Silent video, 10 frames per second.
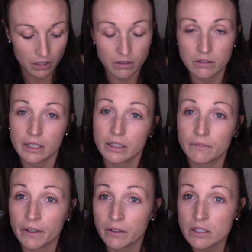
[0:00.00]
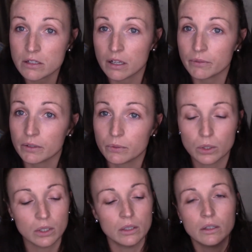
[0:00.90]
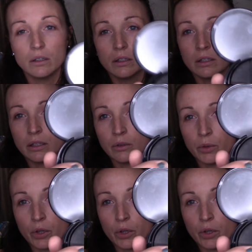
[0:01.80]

you take the foundation off of. And when